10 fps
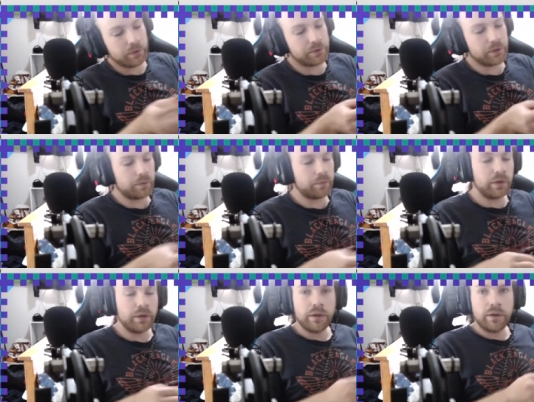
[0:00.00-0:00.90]
So
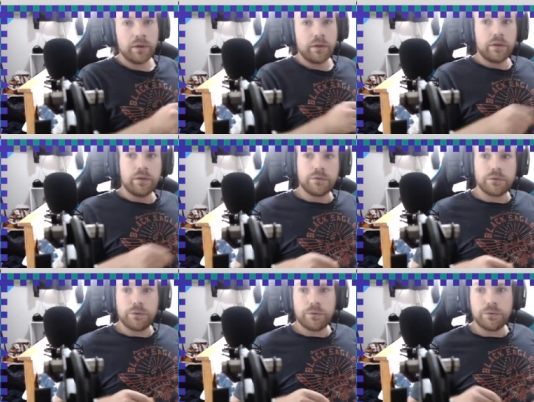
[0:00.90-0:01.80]

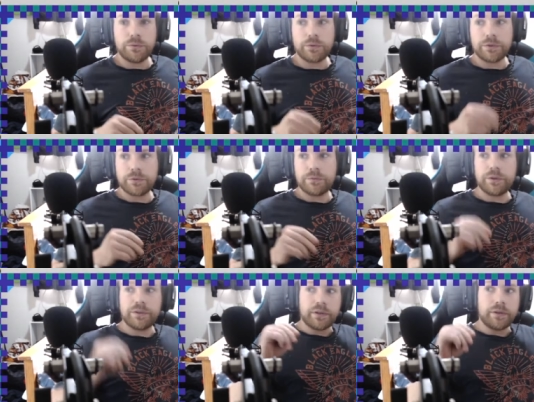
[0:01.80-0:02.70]
2 lots of
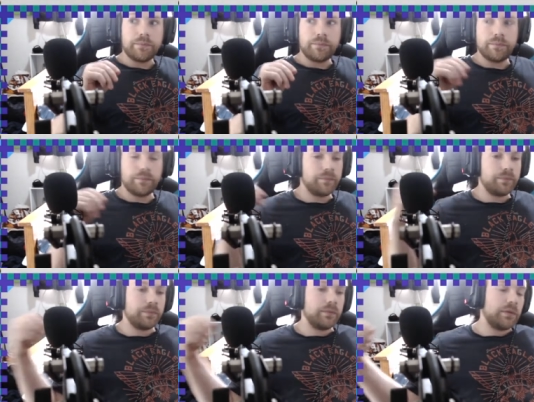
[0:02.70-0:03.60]
thread done.
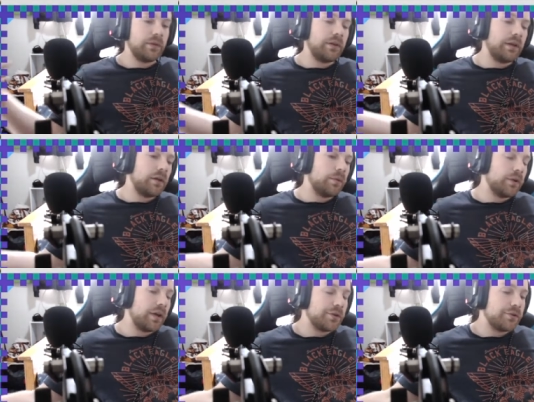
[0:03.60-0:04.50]
Now
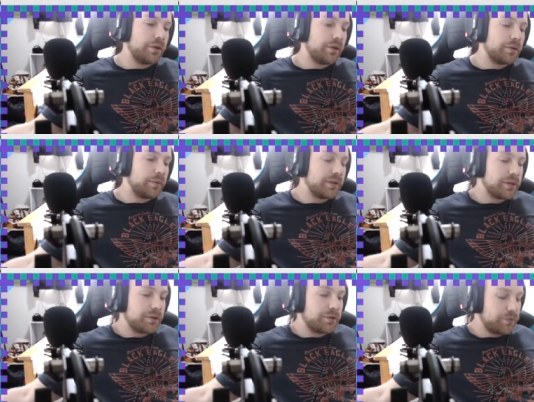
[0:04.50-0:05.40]
we're actually going to be
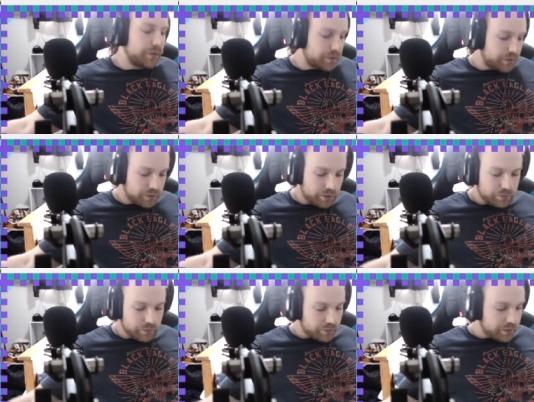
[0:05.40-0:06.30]
attaching thread to this needle
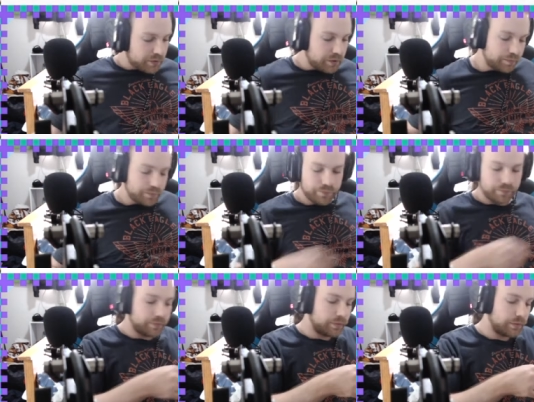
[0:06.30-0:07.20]
for the first time.
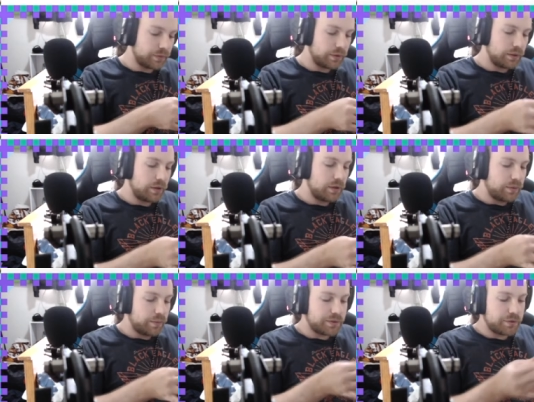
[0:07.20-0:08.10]

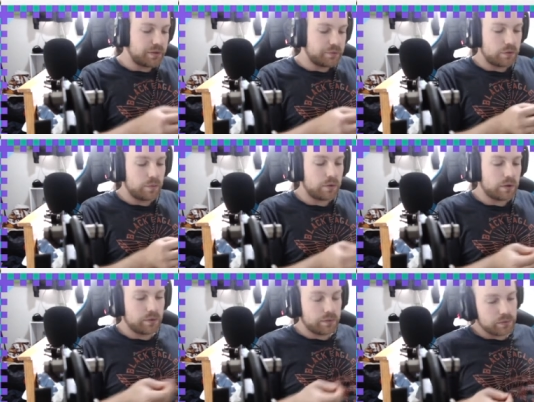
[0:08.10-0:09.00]
We still have 2 more
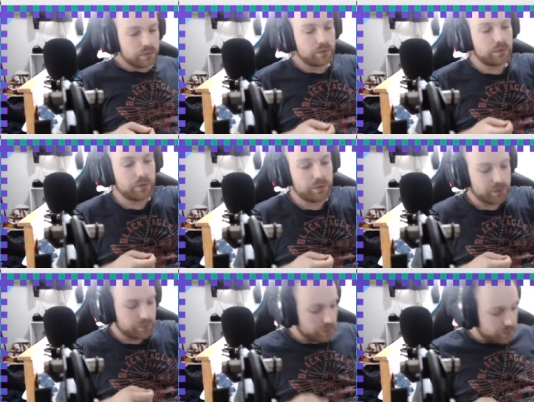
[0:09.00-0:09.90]
holes on
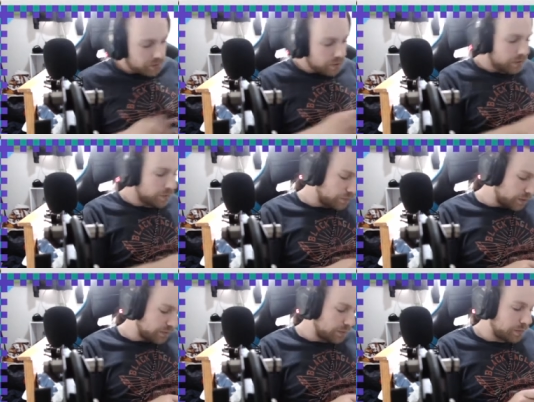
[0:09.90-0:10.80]
this frog to go.
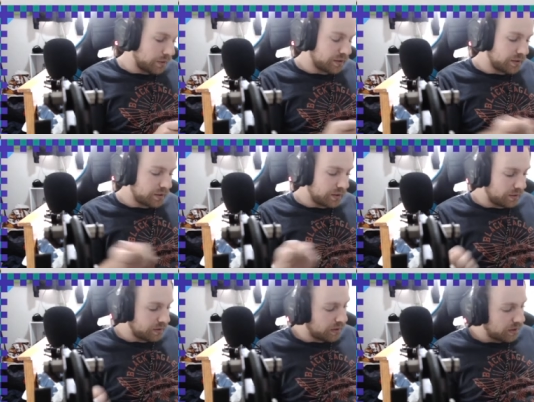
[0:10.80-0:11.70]
We have the belly
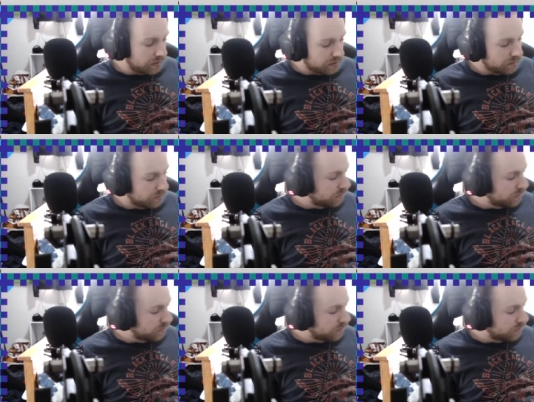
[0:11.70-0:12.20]
and the neck.